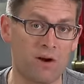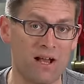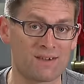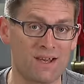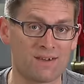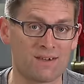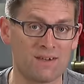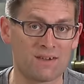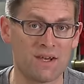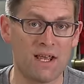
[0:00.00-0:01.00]

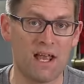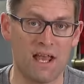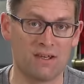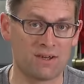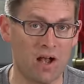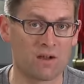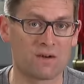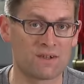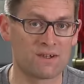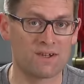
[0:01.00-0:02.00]
processes and
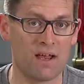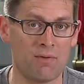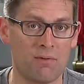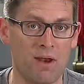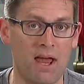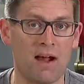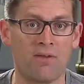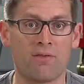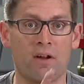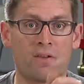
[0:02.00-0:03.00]
tolerances that we would
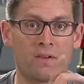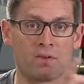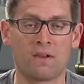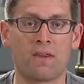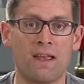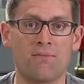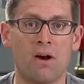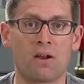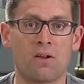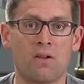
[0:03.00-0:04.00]
have on the, the late
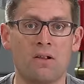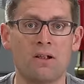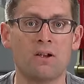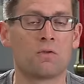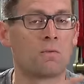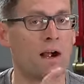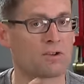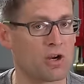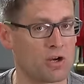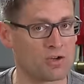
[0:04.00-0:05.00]
model
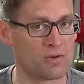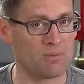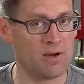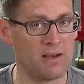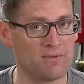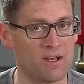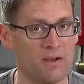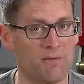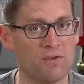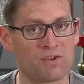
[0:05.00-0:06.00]
Rock Chucker Supremes. And
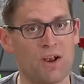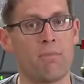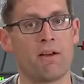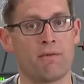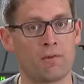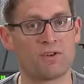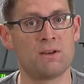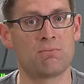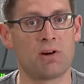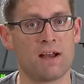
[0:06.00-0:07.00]
if you saw my
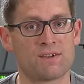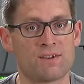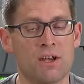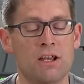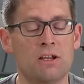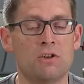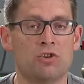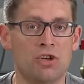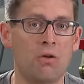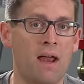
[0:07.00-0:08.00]
14 press
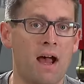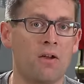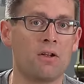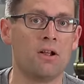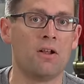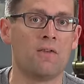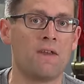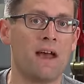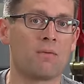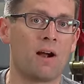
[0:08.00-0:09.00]
shootout,
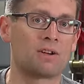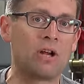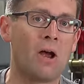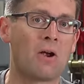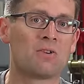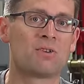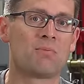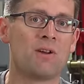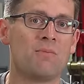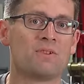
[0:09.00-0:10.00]
that Rock Chucker
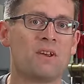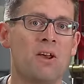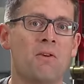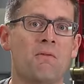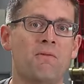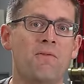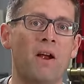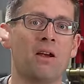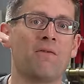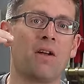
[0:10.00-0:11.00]
Supreme was
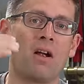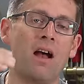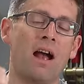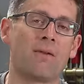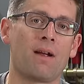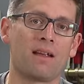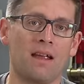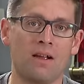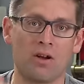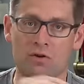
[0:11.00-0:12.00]
very, very high
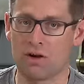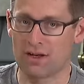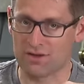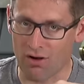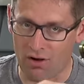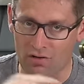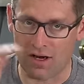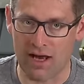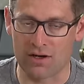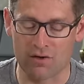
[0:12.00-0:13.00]
ranking across all
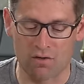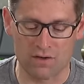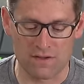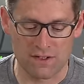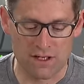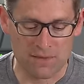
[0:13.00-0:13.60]
categories.